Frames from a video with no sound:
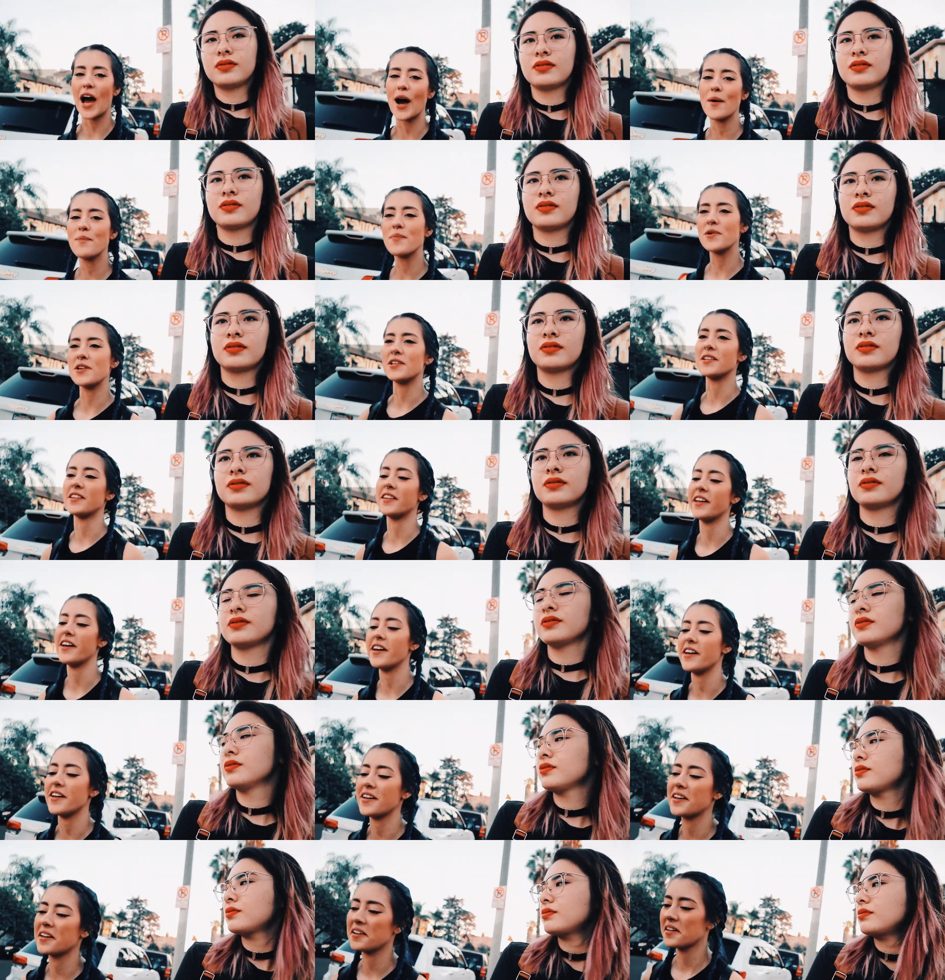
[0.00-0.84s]
Speaker 1: happened.
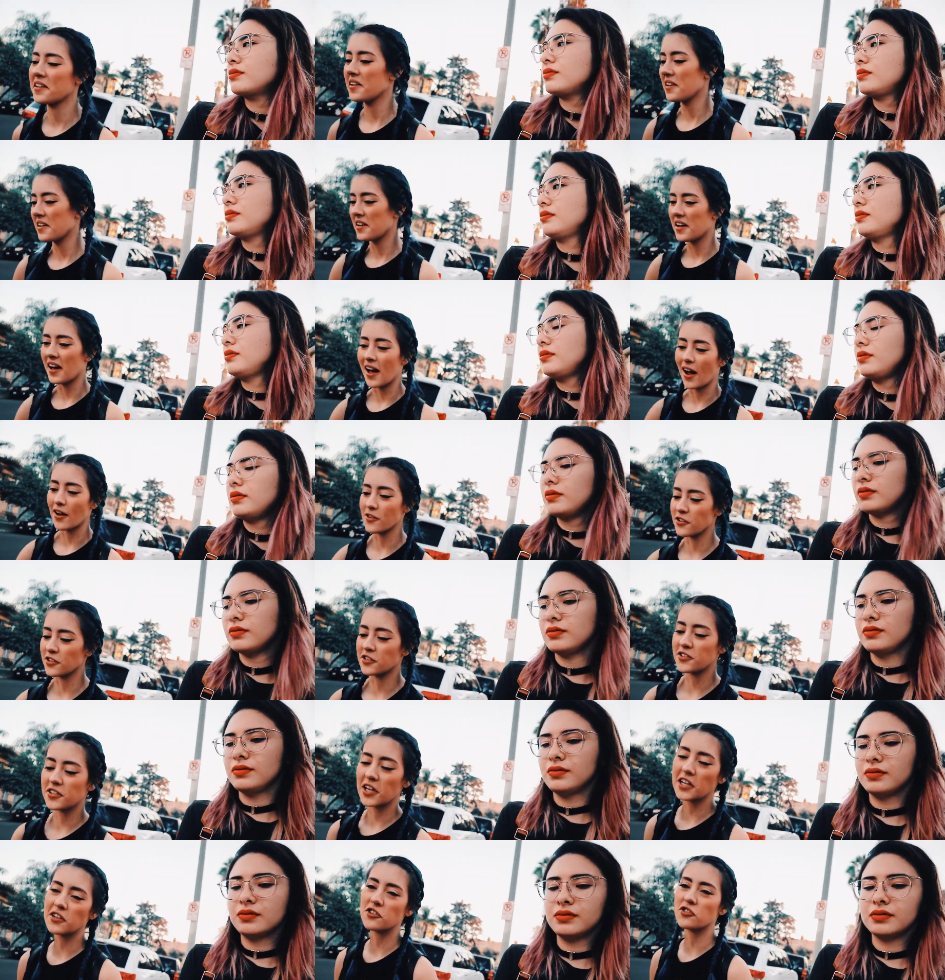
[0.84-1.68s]
Like I
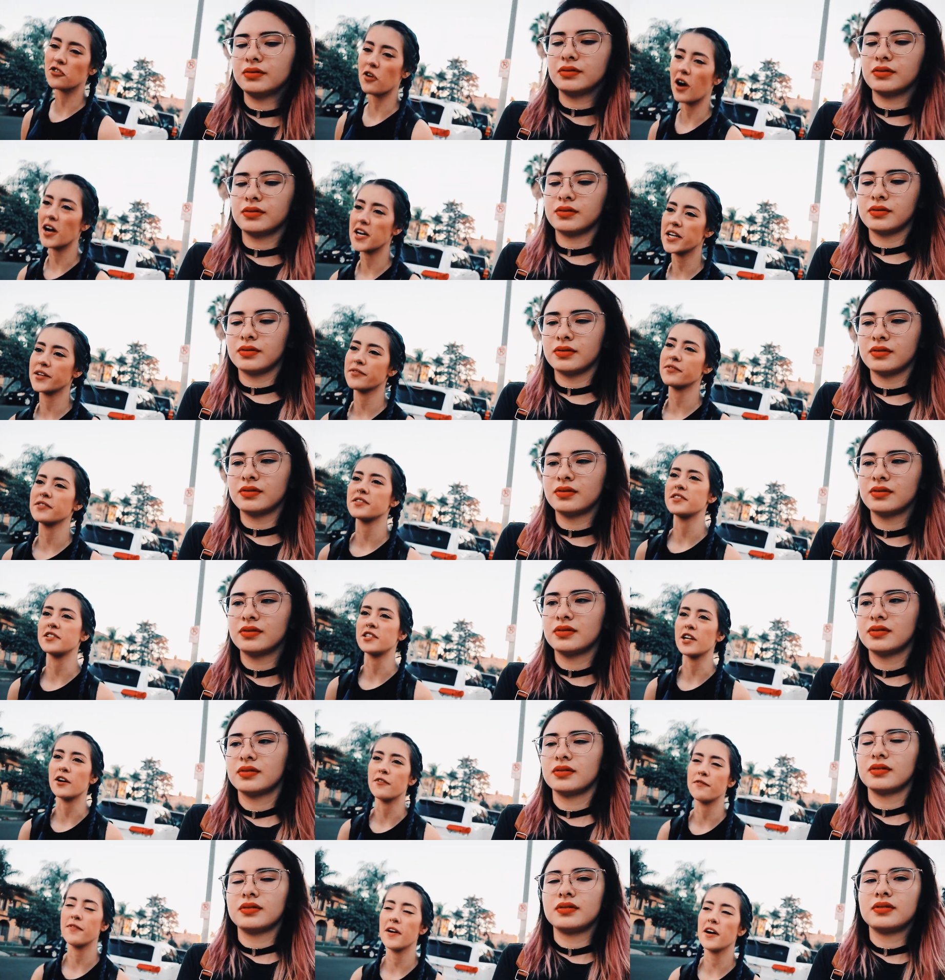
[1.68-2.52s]
just like try different
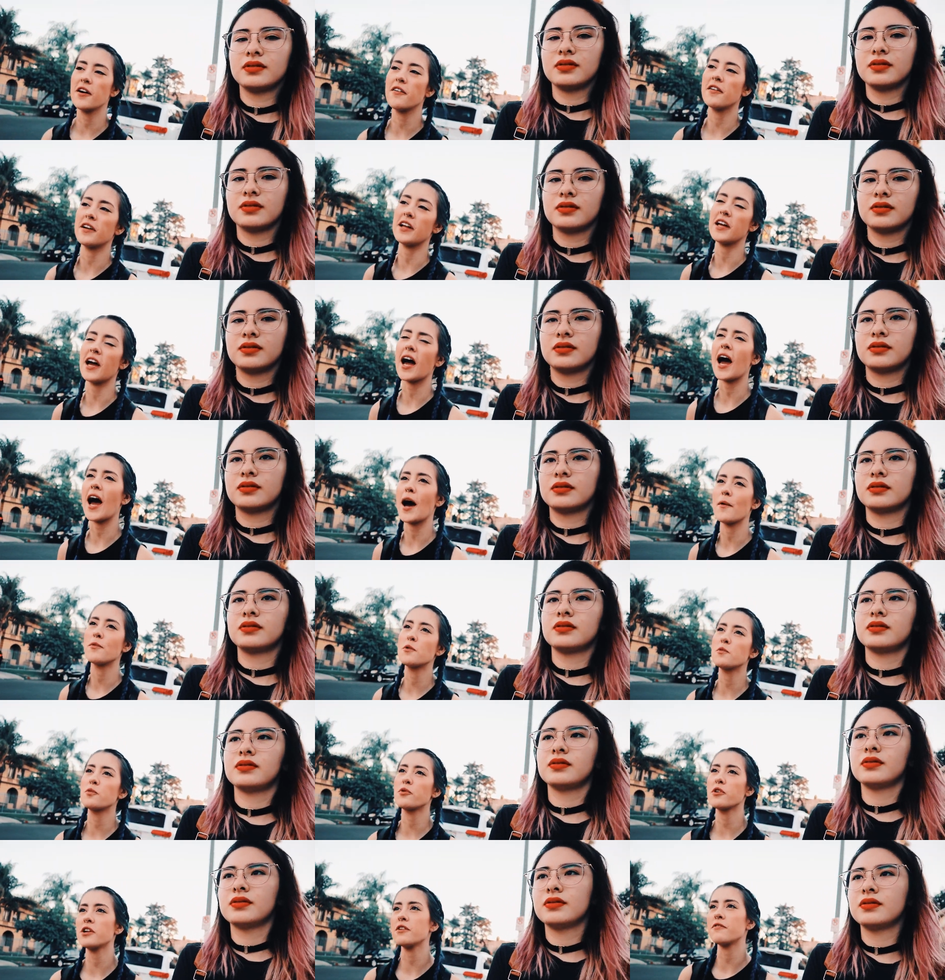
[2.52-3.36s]
stuff out, and it
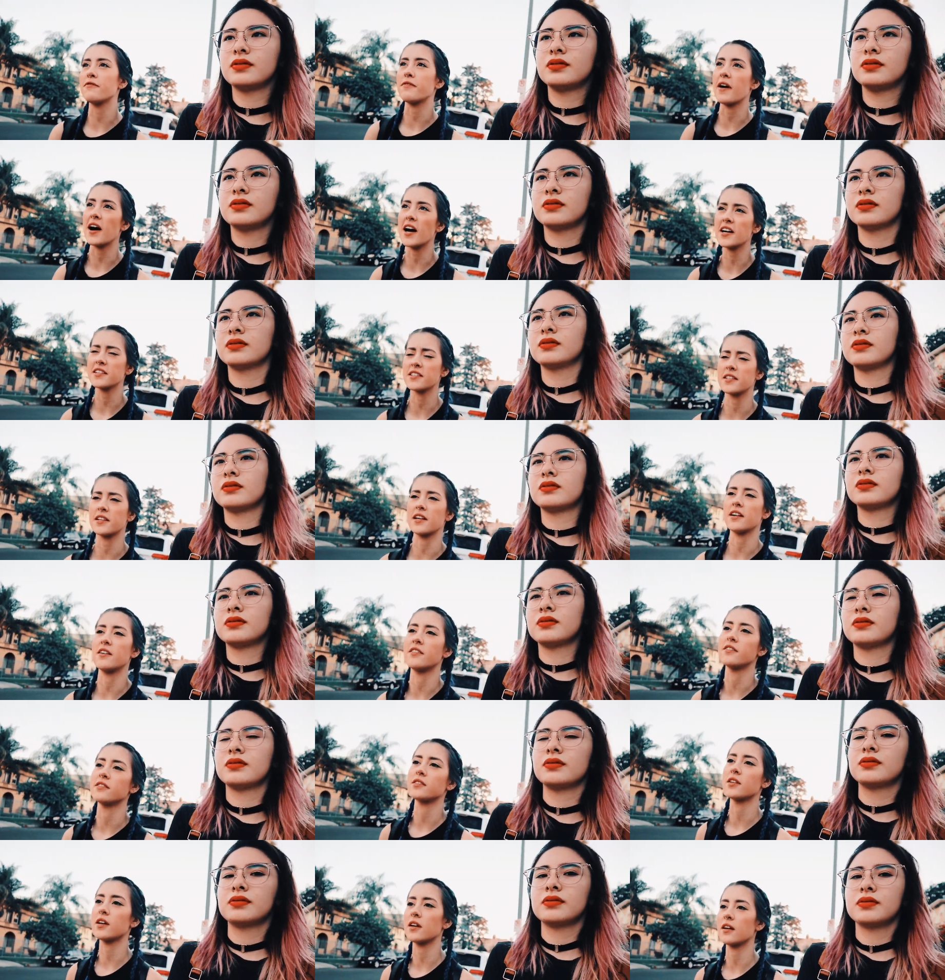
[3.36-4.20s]
happened pretty fast. And
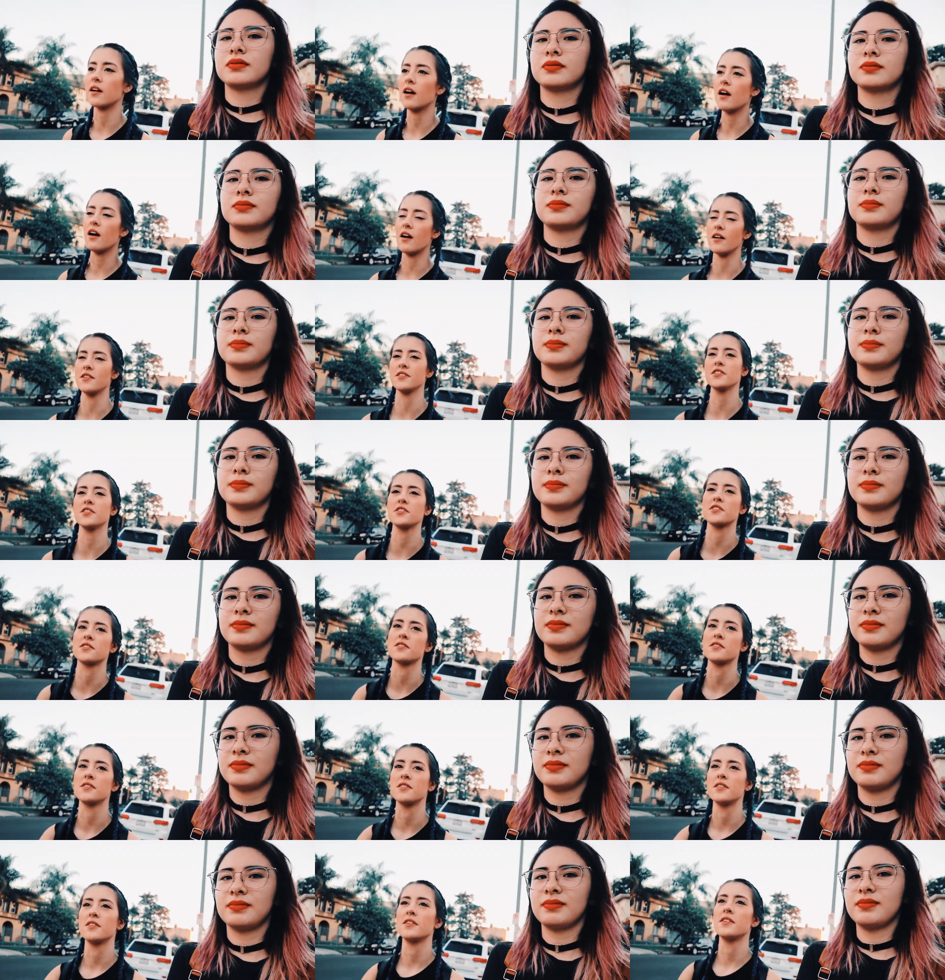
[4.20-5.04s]
I was like, oh, this is
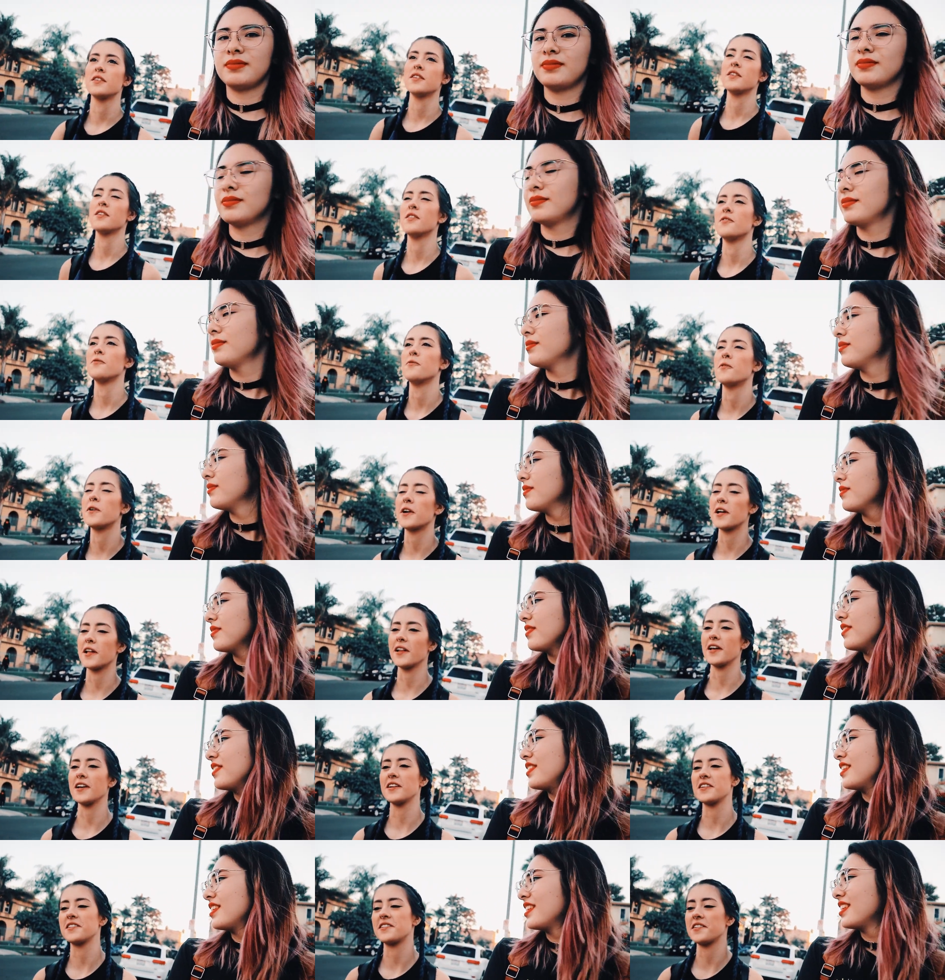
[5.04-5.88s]
what
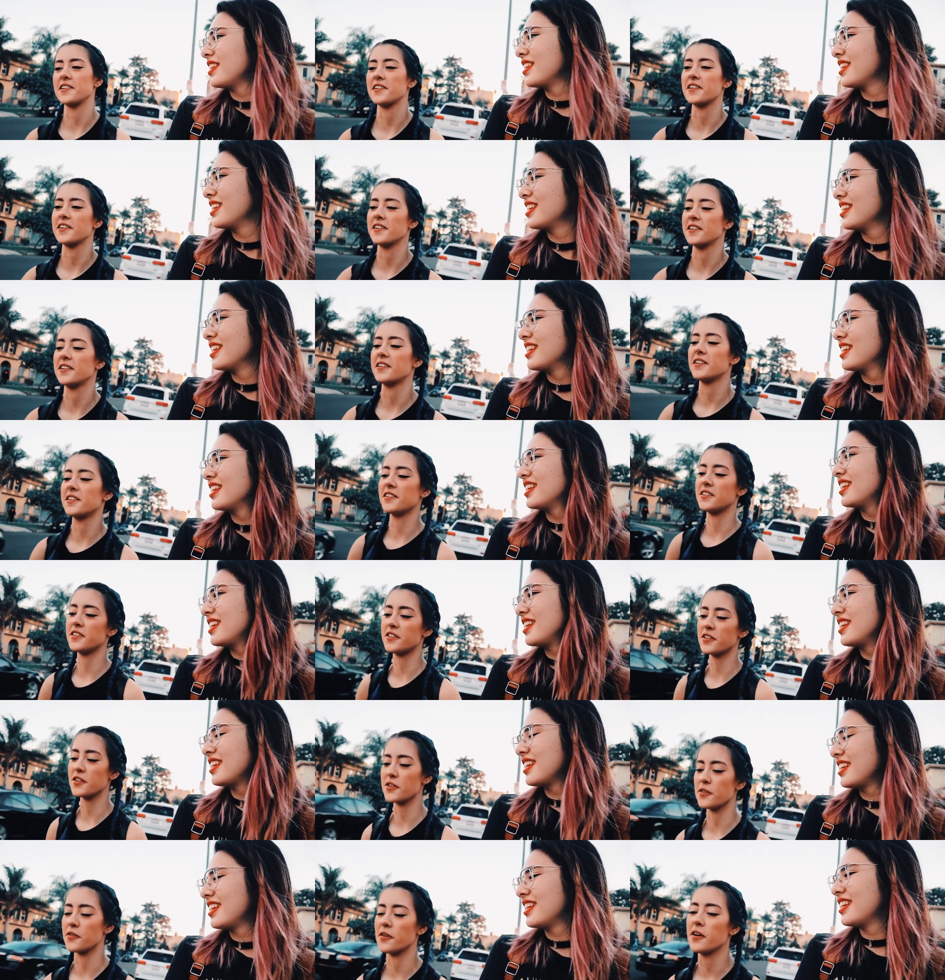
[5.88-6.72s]
I like to
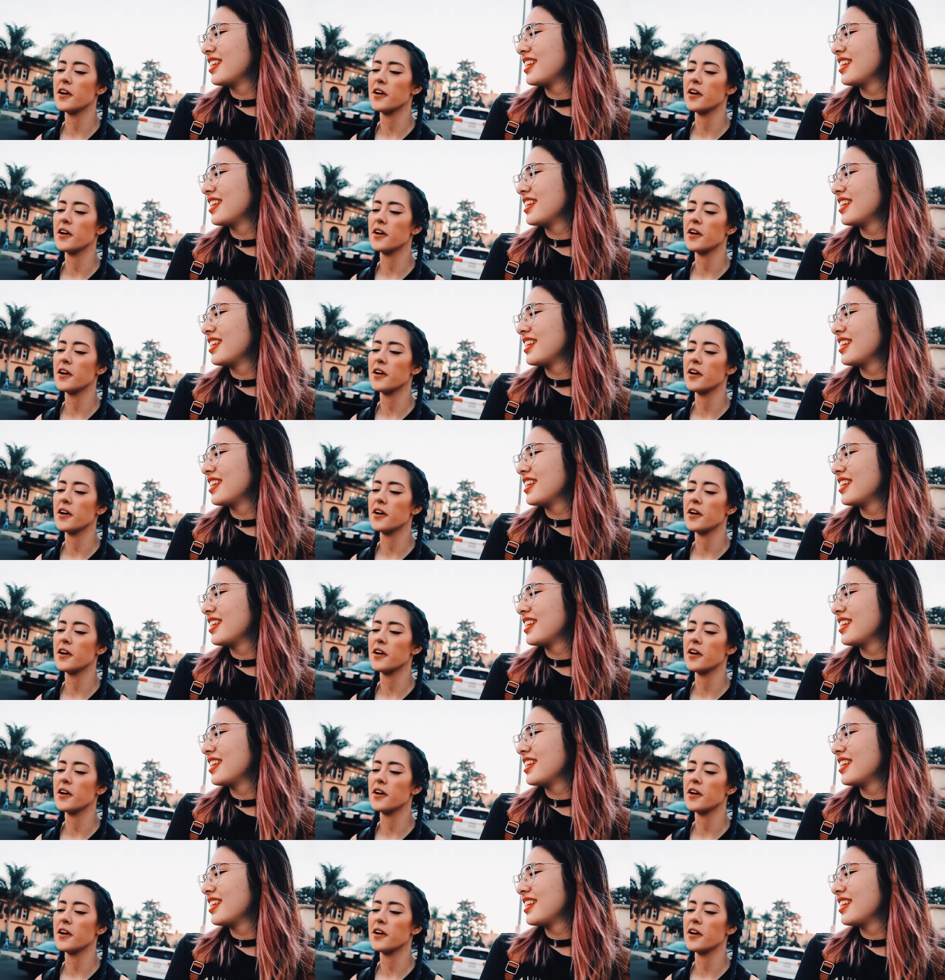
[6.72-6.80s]
do.